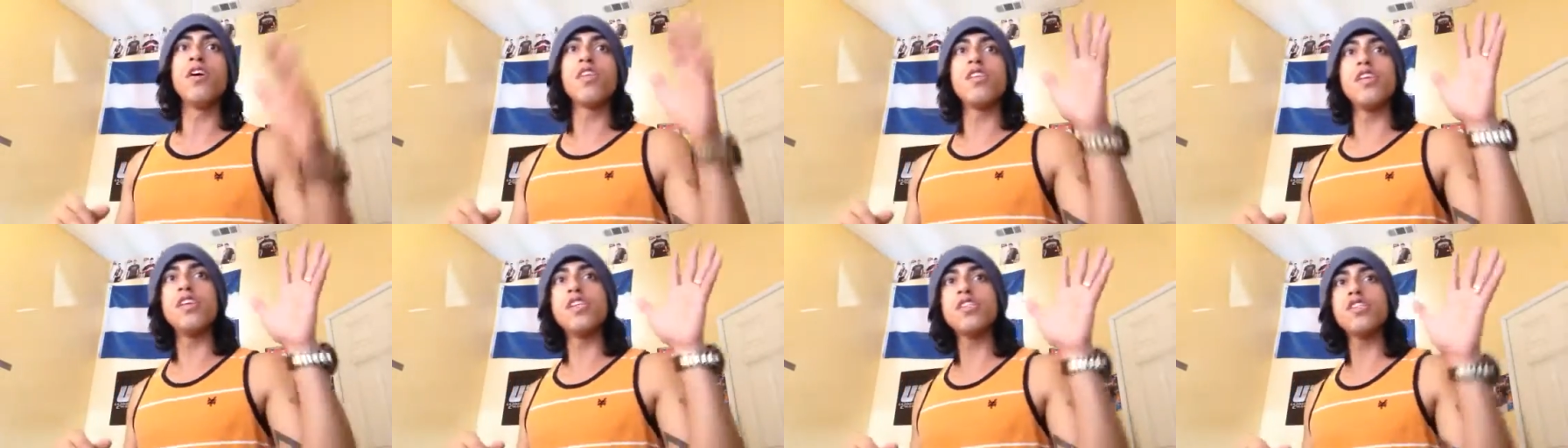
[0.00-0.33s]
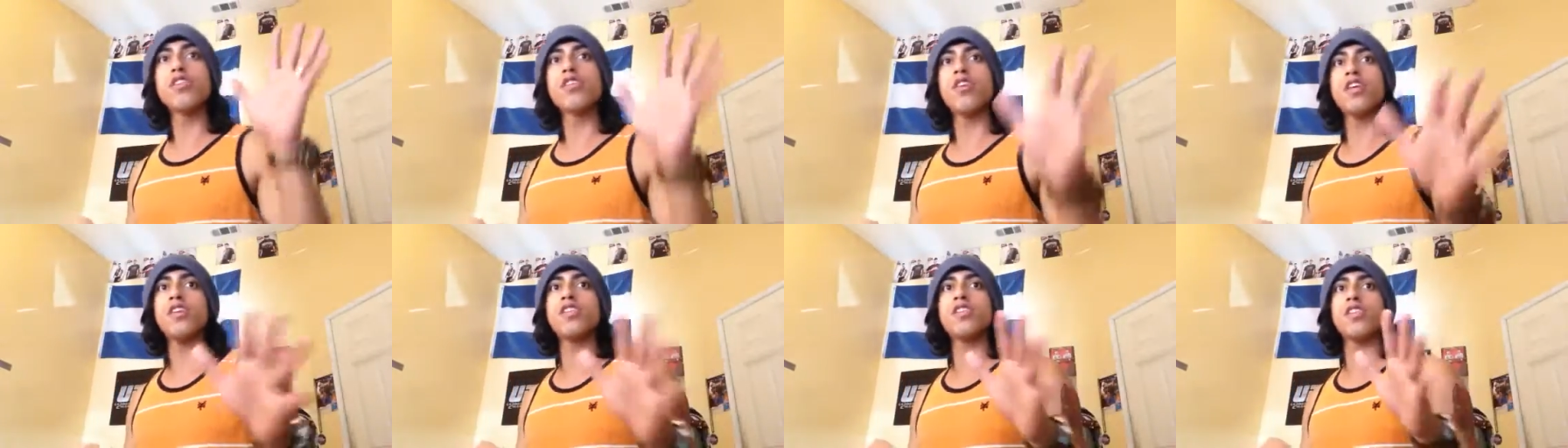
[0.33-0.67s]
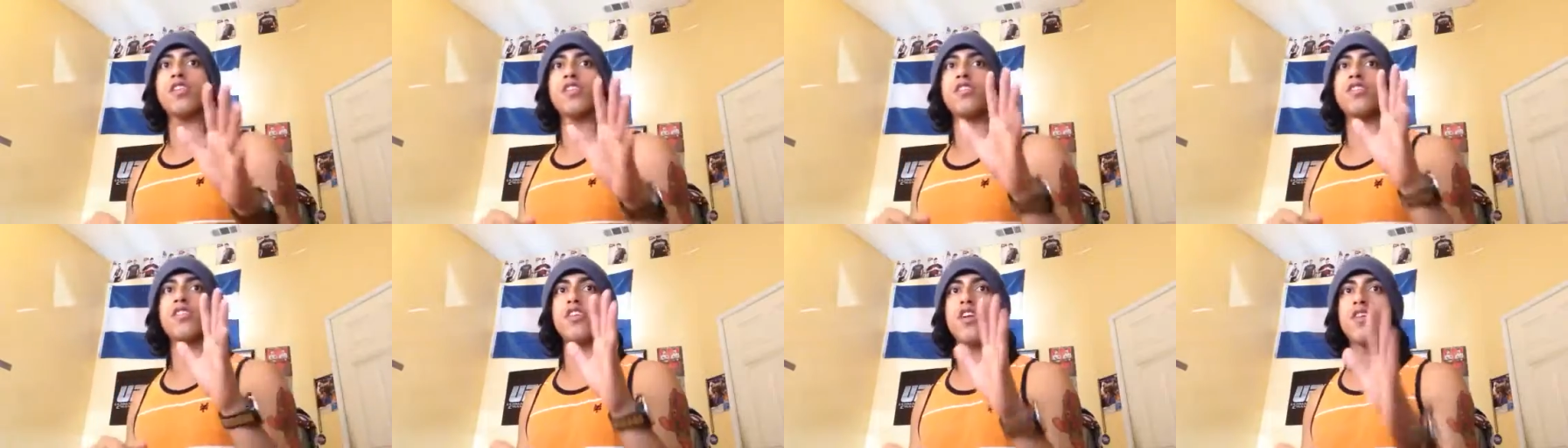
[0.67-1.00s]
These
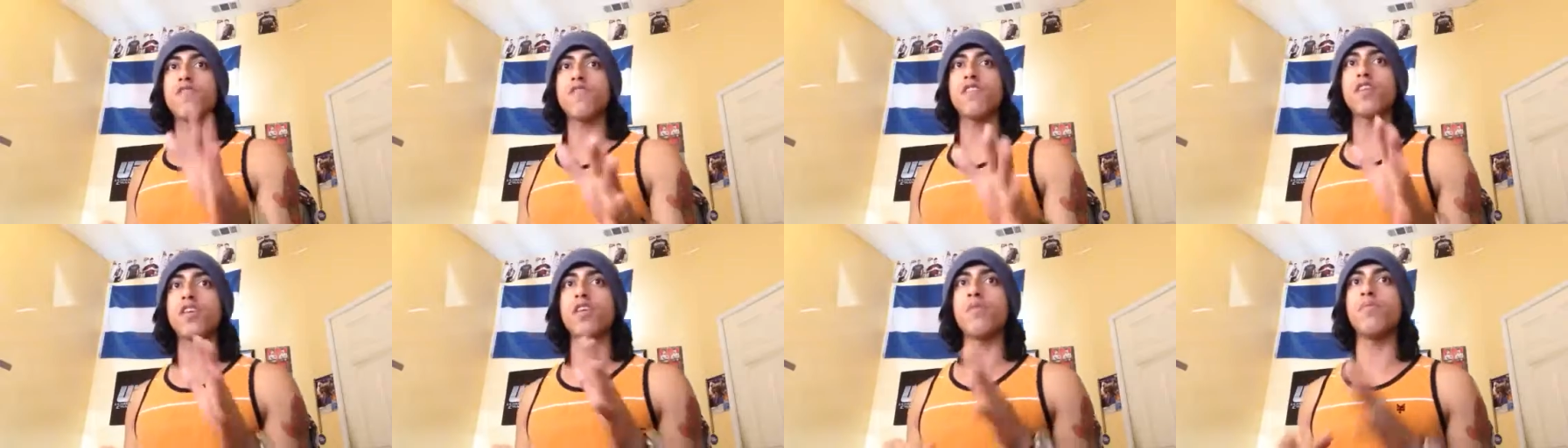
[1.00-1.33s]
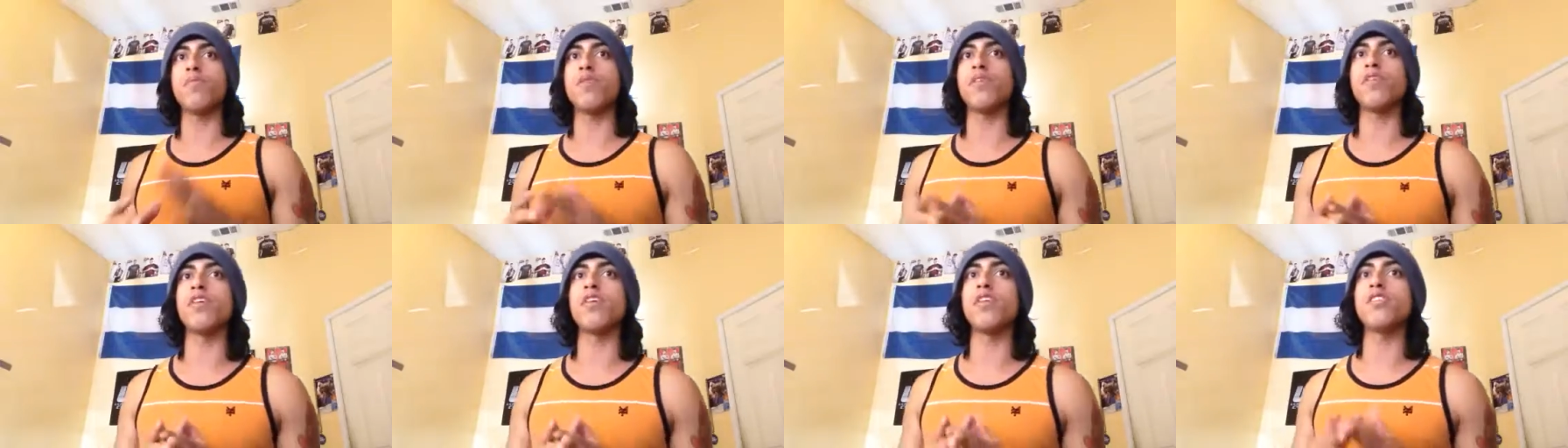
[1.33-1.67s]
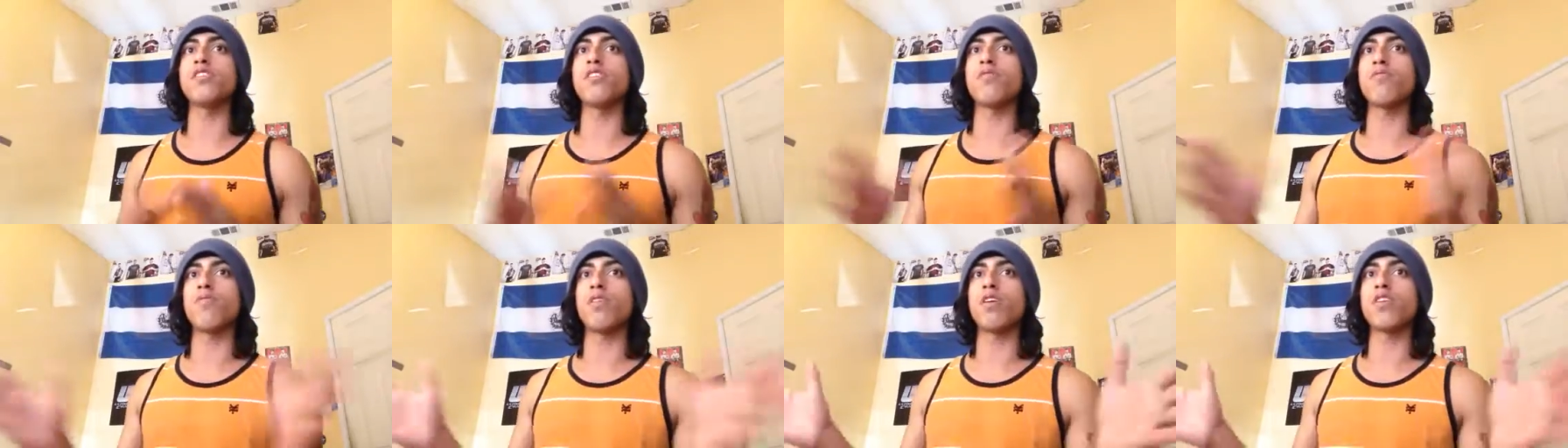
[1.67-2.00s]
Christians serve their
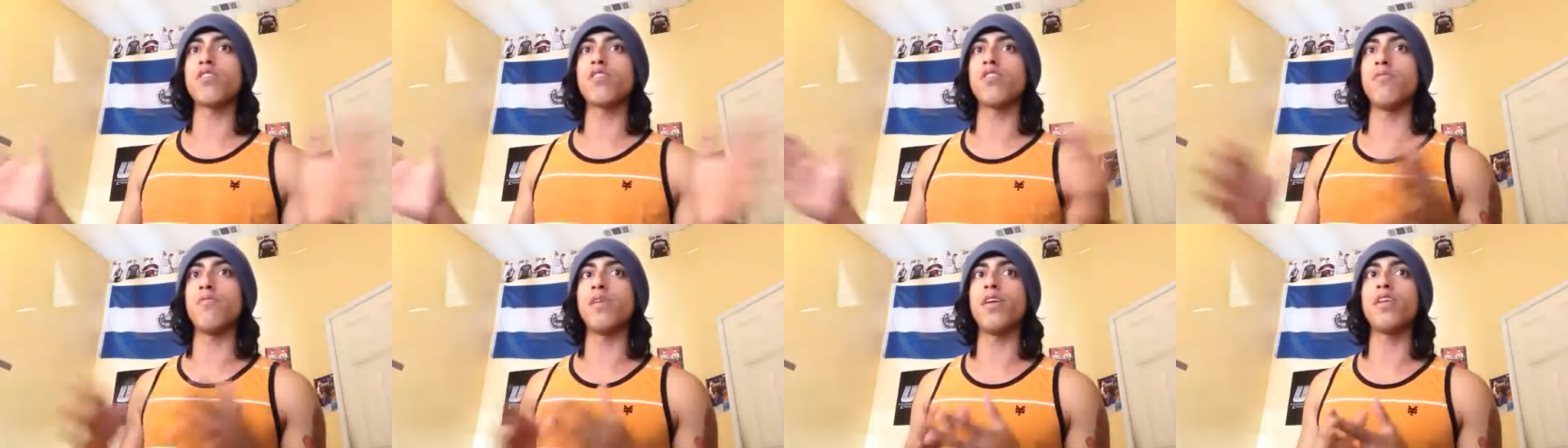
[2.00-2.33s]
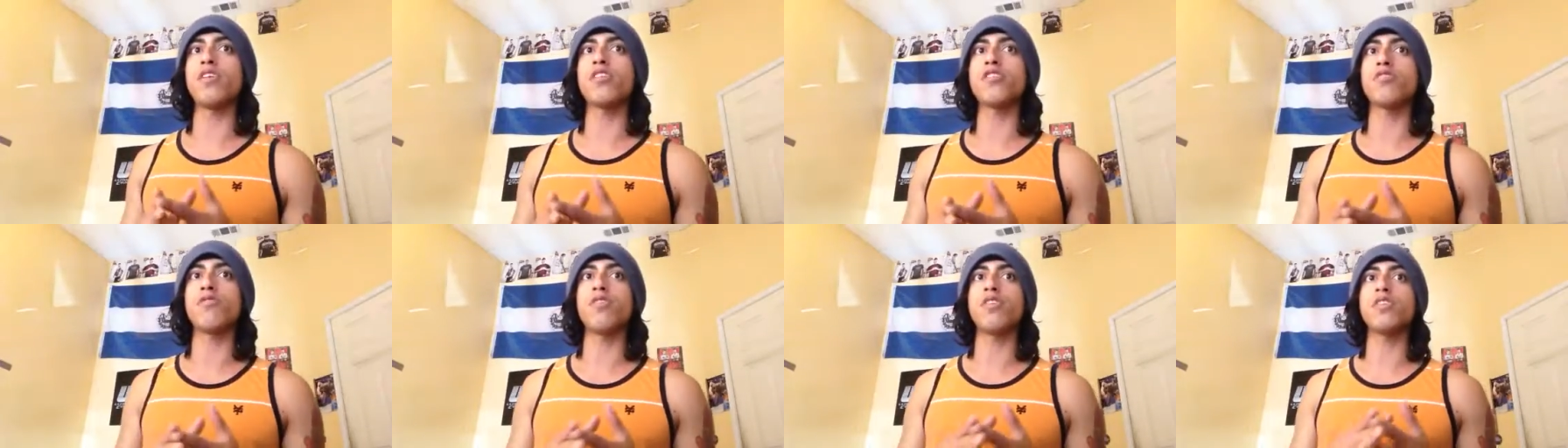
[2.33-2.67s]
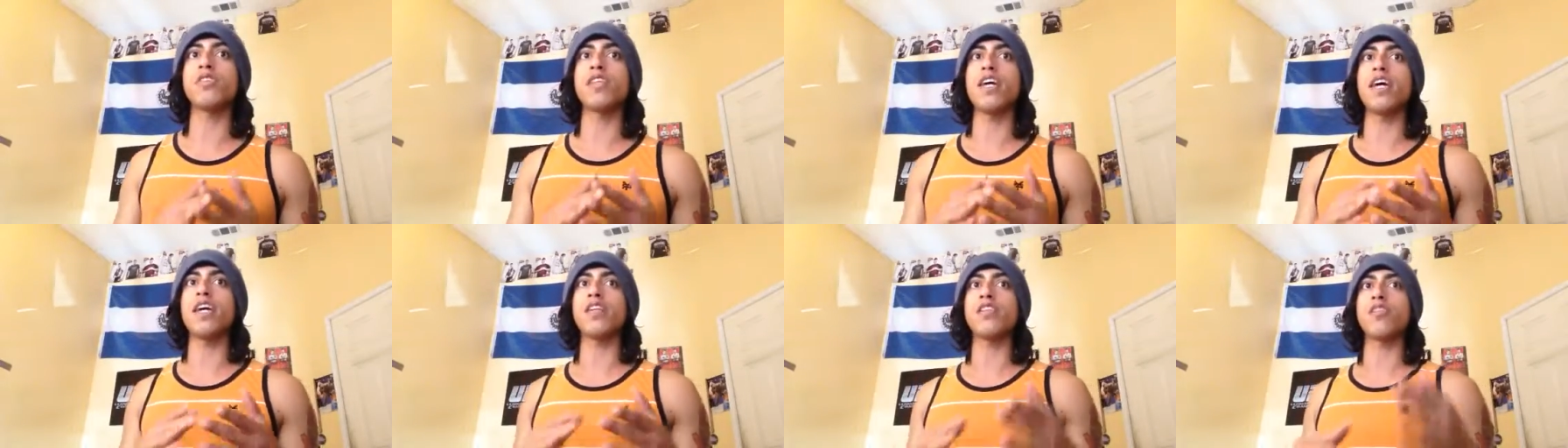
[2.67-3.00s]
communities and work through
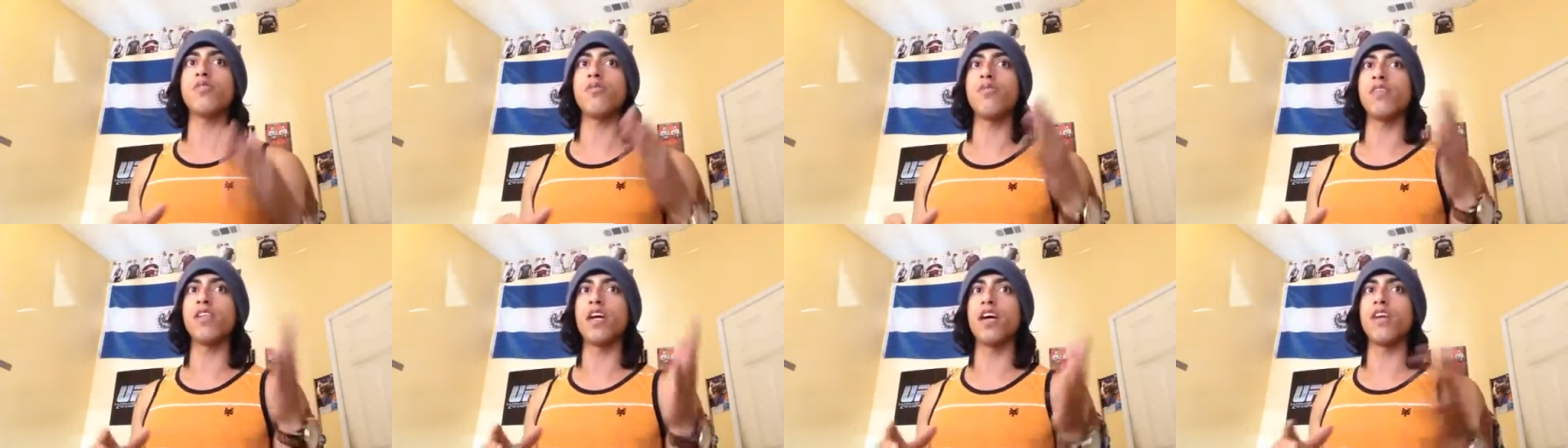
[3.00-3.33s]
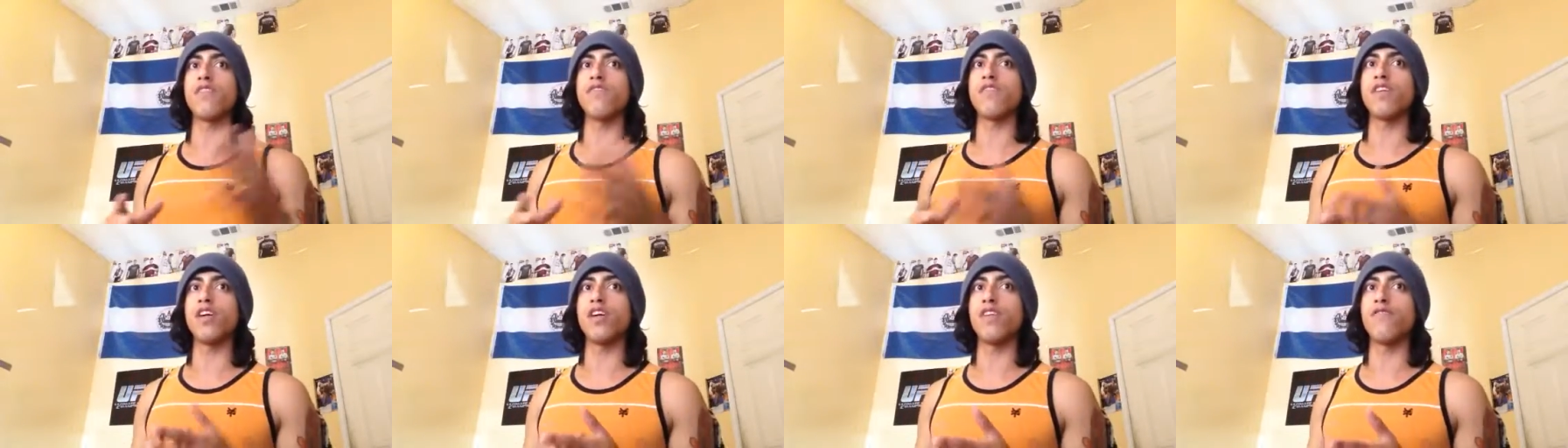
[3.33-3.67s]
ministries that do a lot of